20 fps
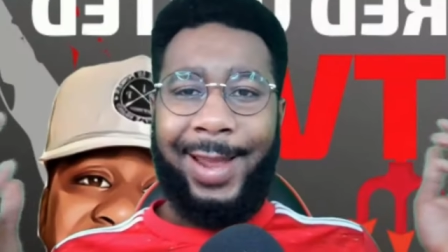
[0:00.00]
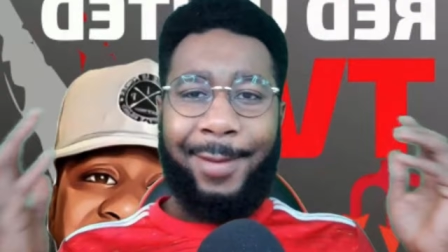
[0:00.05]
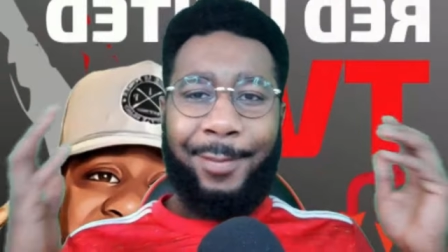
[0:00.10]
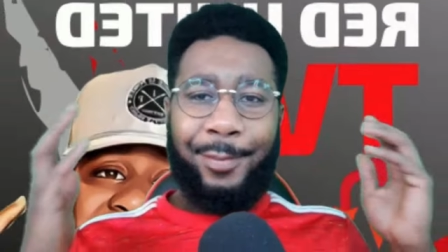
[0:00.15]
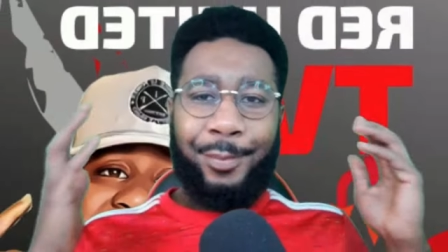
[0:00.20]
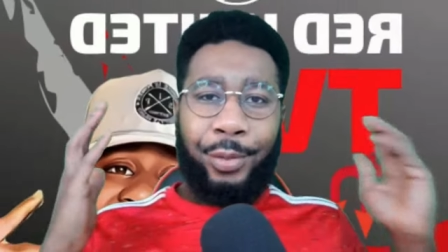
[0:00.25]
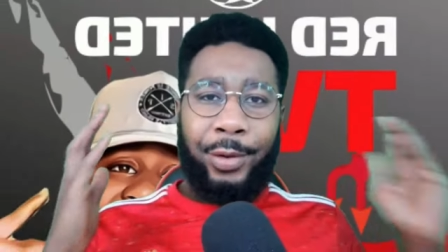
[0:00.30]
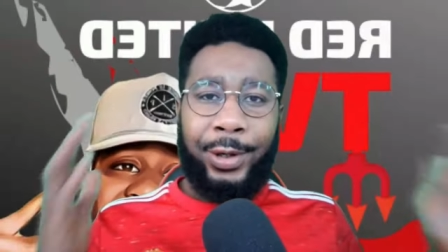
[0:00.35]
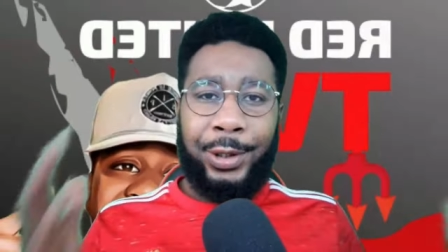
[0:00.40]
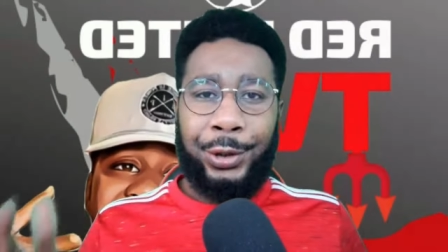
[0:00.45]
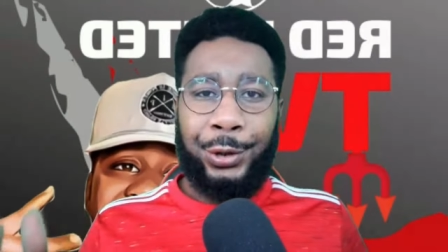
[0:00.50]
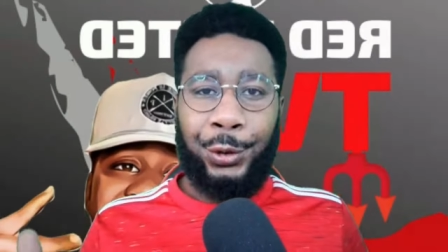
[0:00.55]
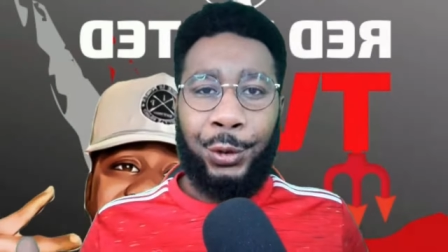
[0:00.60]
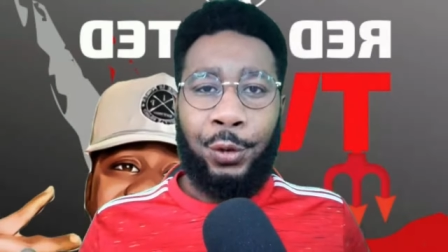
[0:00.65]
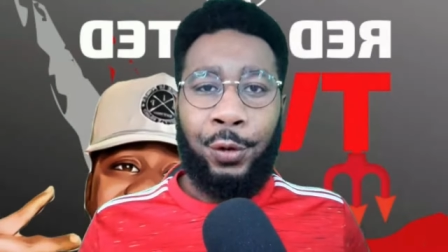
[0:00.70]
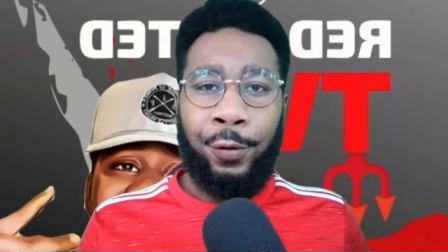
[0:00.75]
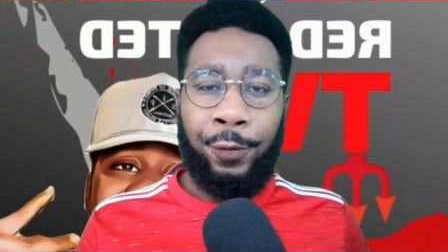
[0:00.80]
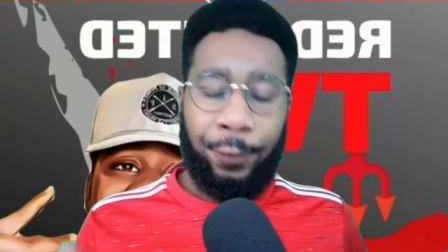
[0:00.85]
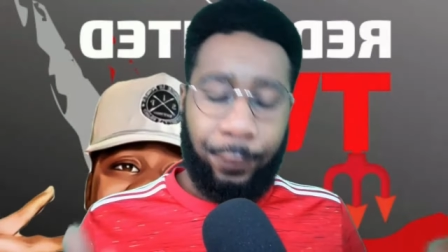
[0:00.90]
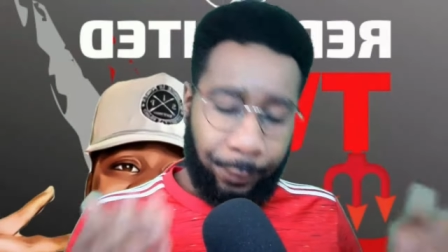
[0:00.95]
I'm pretty
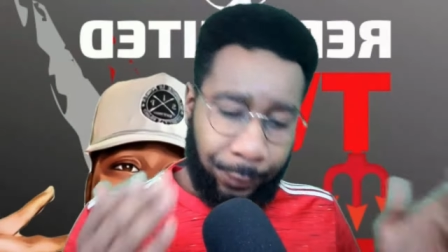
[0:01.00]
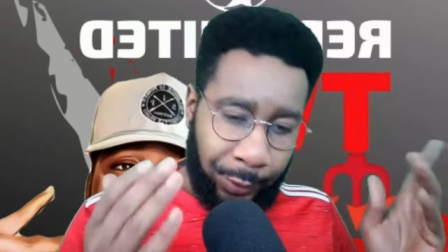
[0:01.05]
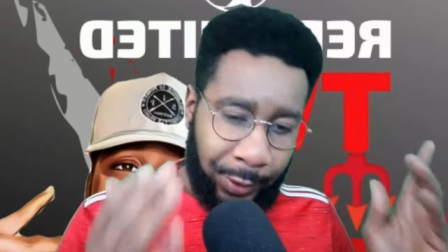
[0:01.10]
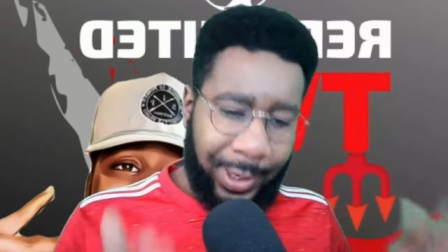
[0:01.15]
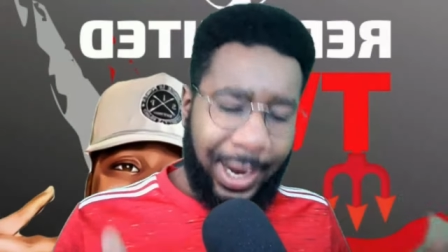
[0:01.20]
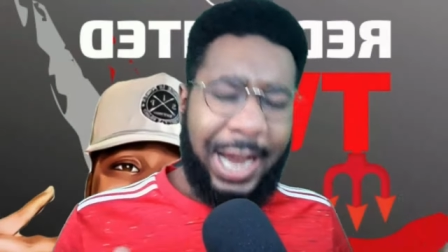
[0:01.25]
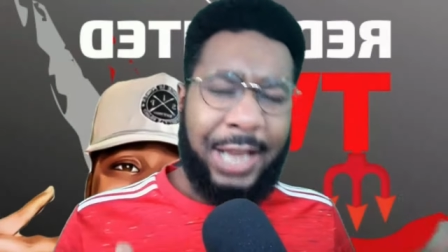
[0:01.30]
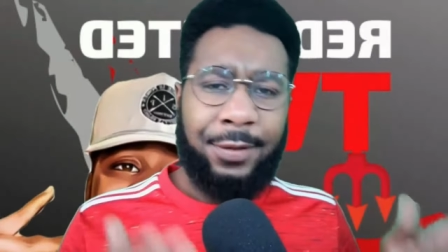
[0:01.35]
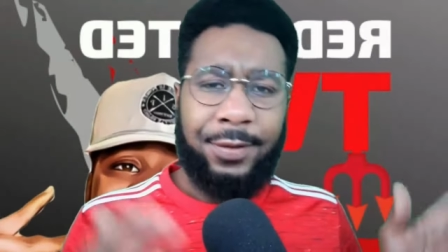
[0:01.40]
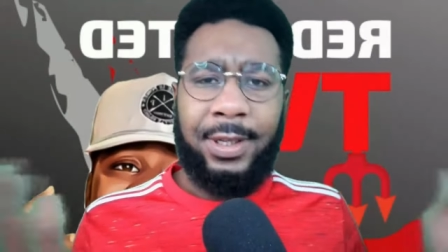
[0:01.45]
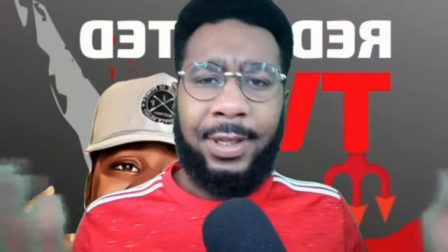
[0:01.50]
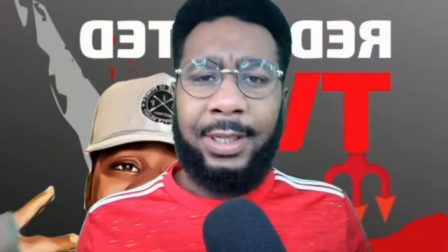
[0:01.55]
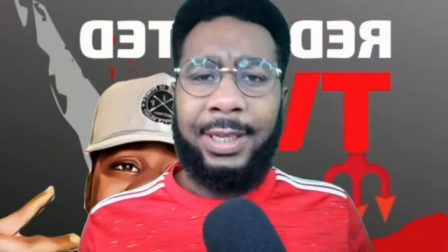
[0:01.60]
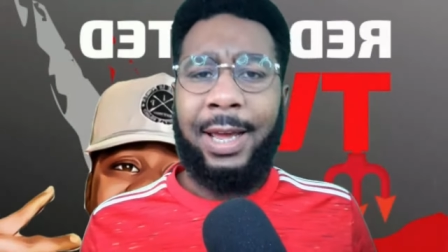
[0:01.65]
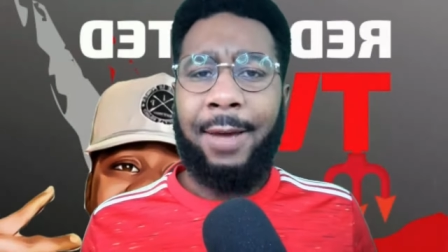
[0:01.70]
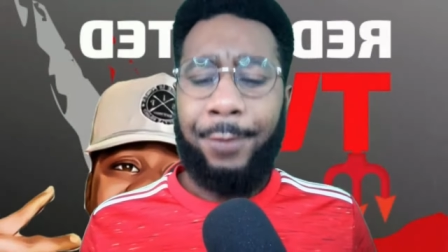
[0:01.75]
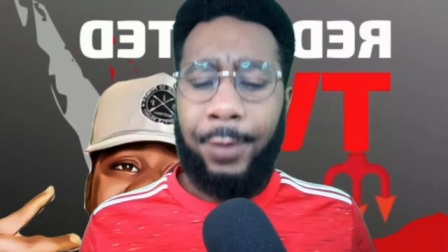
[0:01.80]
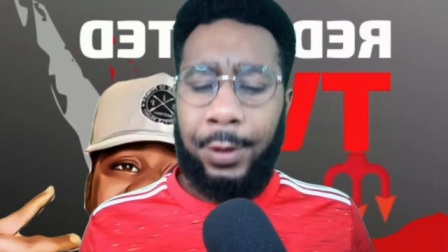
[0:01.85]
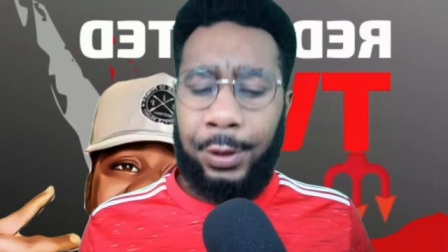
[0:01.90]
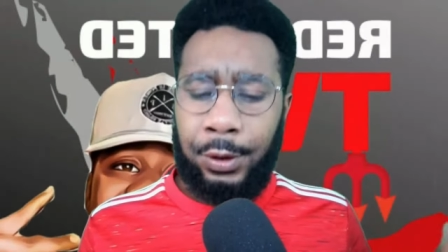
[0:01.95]
sure for you guys seeing
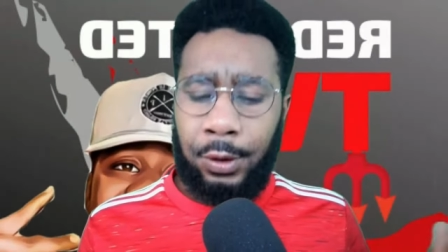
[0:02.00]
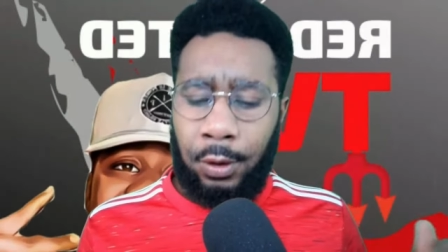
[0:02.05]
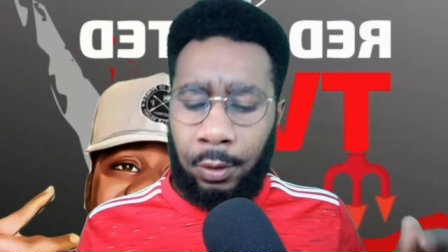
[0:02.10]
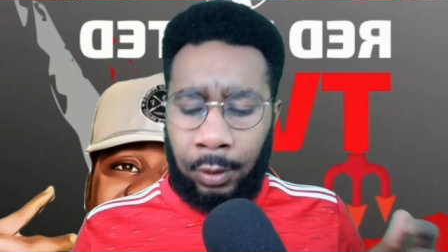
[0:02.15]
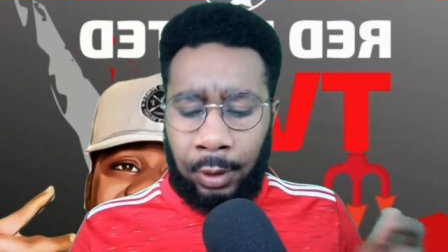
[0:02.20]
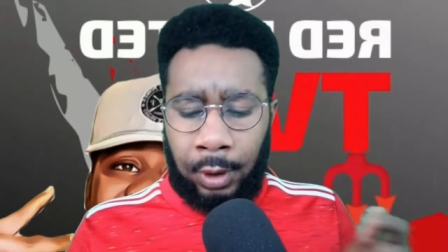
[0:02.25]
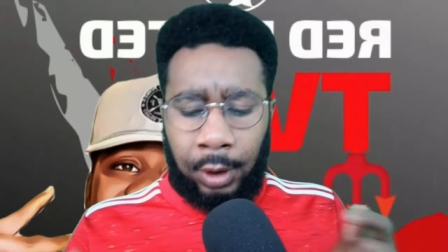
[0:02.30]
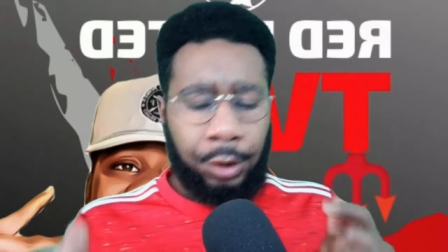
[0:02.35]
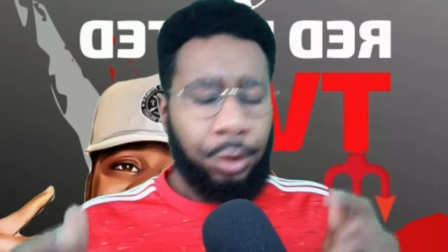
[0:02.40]
that video,